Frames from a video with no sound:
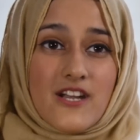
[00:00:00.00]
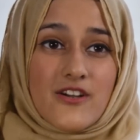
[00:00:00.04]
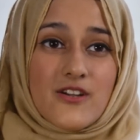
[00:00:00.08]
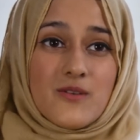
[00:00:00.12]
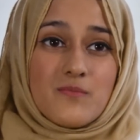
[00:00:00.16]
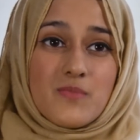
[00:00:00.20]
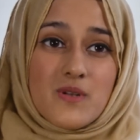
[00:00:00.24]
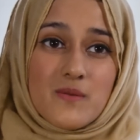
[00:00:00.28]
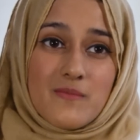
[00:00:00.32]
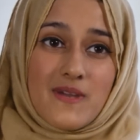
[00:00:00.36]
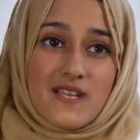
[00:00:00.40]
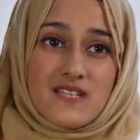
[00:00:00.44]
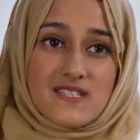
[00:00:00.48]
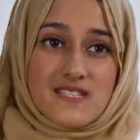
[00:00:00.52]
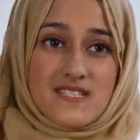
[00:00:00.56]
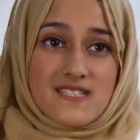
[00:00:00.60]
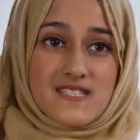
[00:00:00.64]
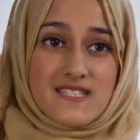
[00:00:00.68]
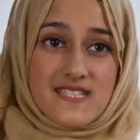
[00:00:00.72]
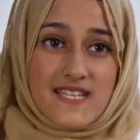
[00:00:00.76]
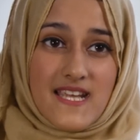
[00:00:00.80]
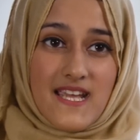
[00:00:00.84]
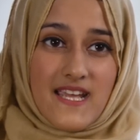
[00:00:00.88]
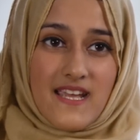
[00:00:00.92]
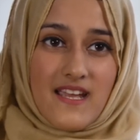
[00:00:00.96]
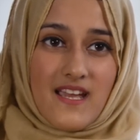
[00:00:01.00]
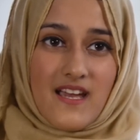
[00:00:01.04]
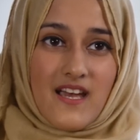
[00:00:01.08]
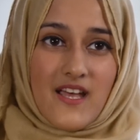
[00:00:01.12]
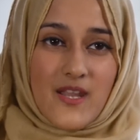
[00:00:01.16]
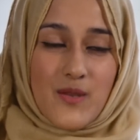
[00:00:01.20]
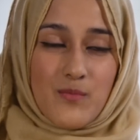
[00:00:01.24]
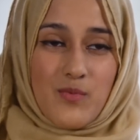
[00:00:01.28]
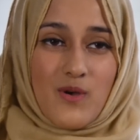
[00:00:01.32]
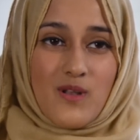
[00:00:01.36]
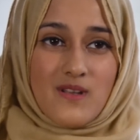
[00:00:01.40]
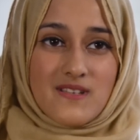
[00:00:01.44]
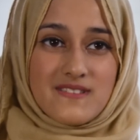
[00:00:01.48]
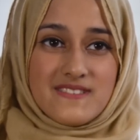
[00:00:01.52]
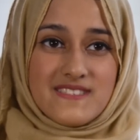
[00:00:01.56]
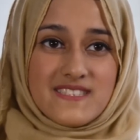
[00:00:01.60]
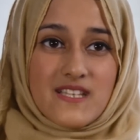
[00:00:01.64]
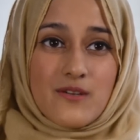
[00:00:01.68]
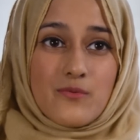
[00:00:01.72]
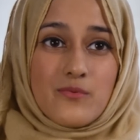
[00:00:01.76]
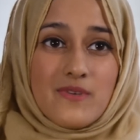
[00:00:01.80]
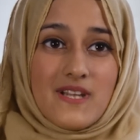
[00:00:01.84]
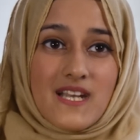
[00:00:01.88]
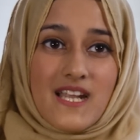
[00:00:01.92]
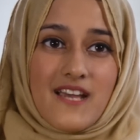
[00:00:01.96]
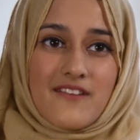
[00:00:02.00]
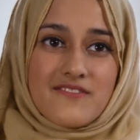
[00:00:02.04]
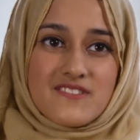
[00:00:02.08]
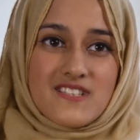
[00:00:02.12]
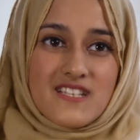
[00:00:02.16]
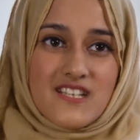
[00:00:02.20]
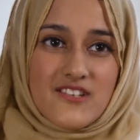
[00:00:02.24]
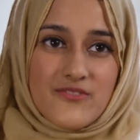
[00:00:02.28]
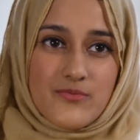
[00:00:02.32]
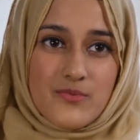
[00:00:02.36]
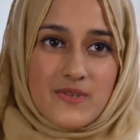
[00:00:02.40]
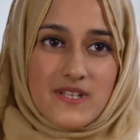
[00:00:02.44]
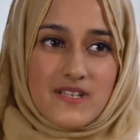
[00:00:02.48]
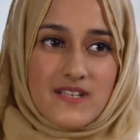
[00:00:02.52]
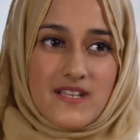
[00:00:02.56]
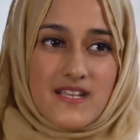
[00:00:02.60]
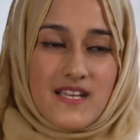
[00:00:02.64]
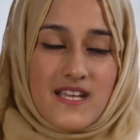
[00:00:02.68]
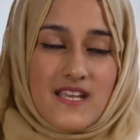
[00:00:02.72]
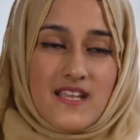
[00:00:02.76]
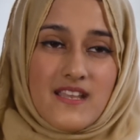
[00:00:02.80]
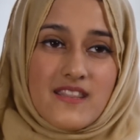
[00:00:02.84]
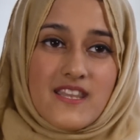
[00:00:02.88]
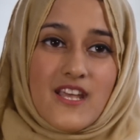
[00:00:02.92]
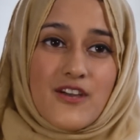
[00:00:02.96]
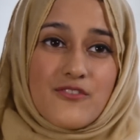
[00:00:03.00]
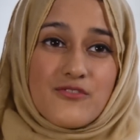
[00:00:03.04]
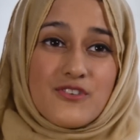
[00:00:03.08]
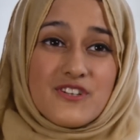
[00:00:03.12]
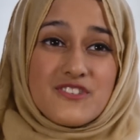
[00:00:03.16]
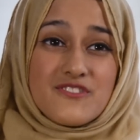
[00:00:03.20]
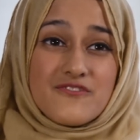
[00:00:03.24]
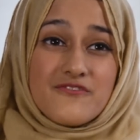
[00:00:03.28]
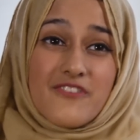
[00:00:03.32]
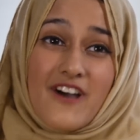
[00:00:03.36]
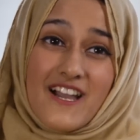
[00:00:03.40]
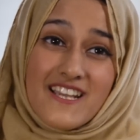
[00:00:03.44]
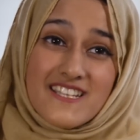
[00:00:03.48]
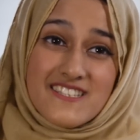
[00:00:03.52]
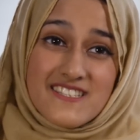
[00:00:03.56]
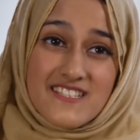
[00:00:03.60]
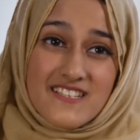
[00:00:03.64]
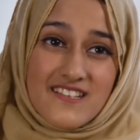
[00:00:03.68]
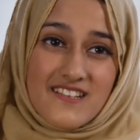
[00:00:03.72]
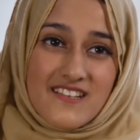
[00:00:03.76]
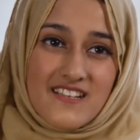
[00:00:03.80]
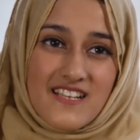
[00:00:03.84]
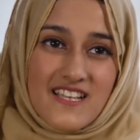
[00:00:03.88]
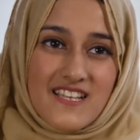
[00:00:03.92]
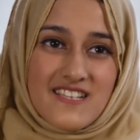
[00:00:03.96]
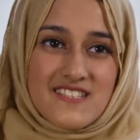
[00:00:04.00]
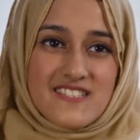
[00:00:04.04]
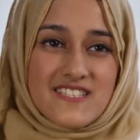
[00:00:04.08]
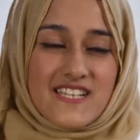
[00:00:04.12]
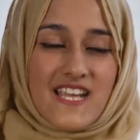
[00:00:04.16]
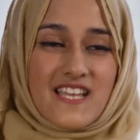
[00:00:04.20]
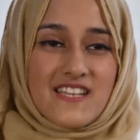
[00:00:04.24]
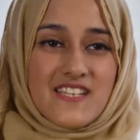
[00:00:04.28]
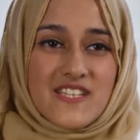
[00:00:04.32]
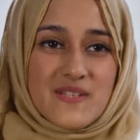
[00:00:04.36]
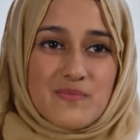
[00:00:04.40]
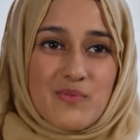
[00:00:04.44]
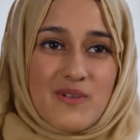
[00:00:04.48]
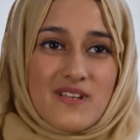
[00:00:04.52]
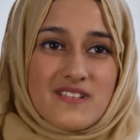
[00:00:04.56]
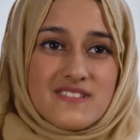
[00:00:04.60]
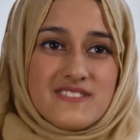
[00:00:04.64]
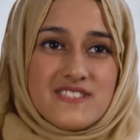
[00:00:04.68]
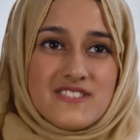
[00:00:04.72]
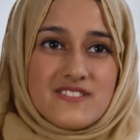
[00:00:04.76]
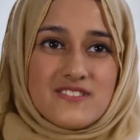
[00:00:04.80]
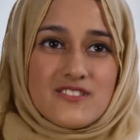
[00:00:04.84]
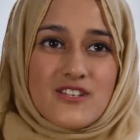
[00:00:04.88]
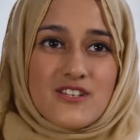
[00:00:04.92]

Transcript: that are implemented today are the policies that we'll have to live with. Therefore, it's vital to get these policies